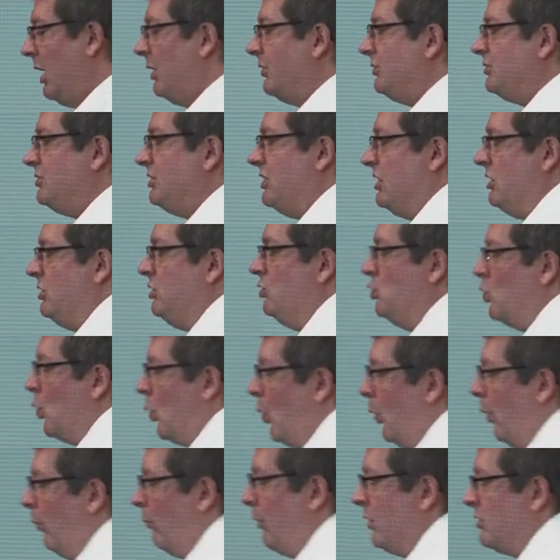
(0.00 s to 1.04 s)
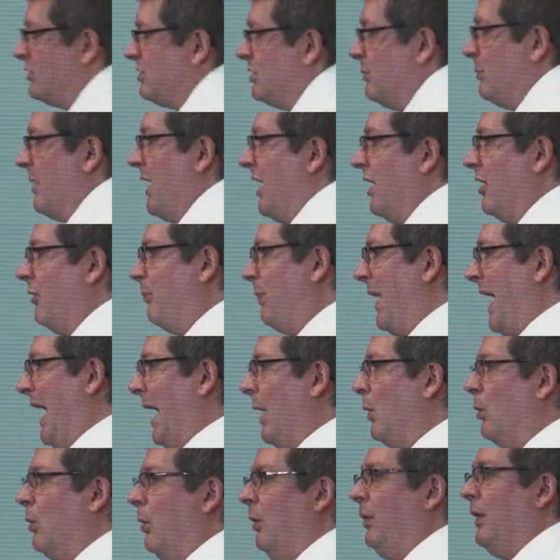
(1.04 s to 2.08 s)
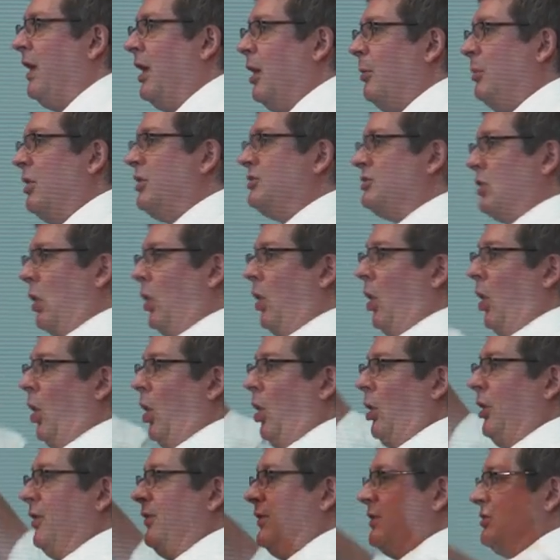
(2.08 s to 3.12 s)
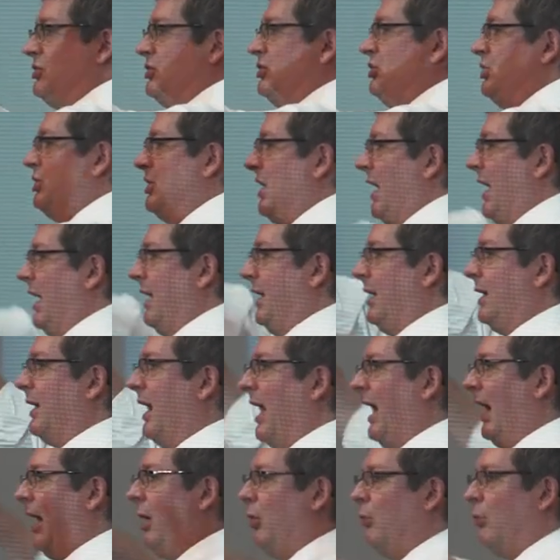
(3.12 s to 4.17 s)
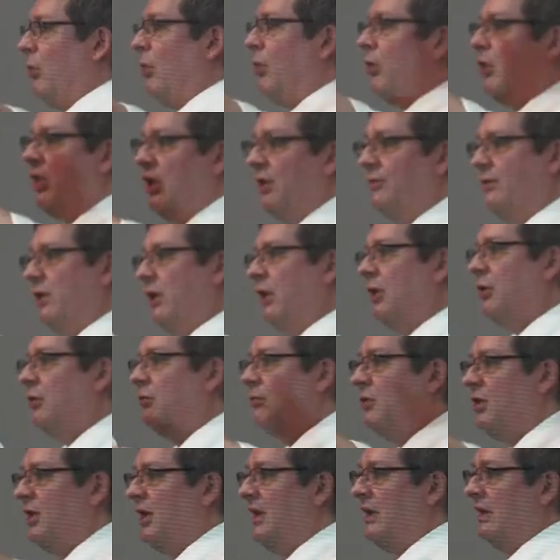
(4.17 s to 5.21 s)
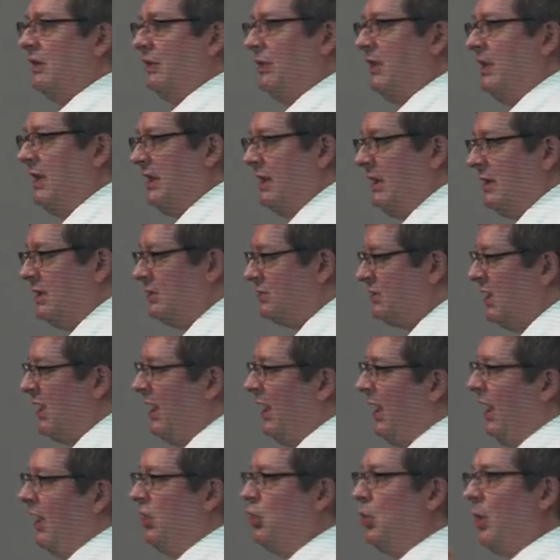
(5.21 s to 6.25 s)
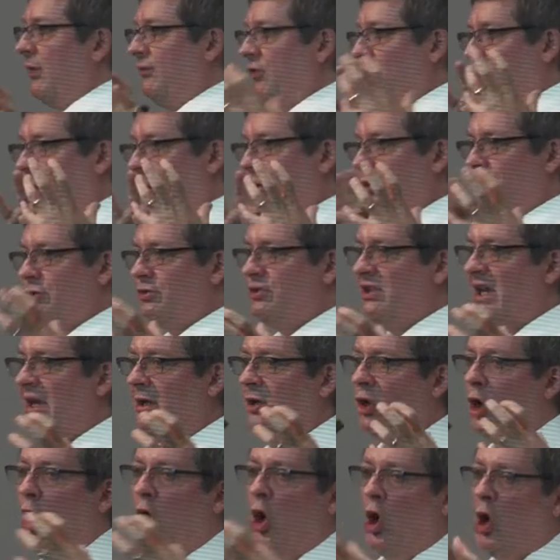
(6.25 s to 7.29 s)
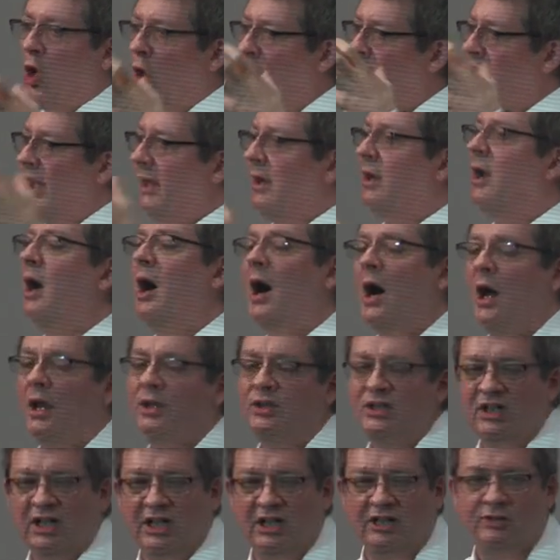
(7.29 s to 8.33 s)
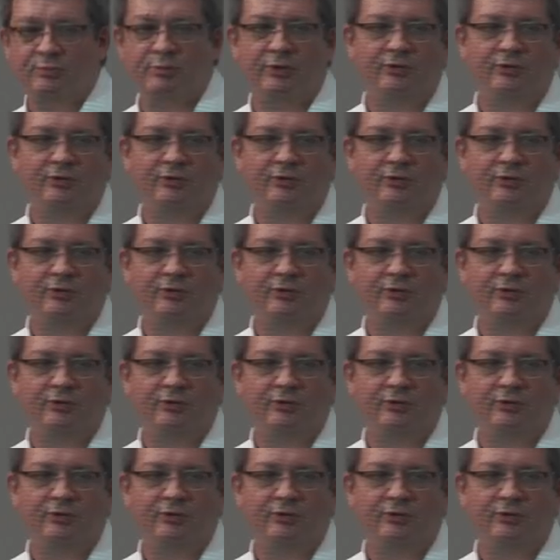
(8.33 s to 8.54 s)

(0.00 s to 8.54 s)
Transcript: There's an enormous amount of power there, but it's all in this giant hierarchy of interrelated things, and you have to understand all that context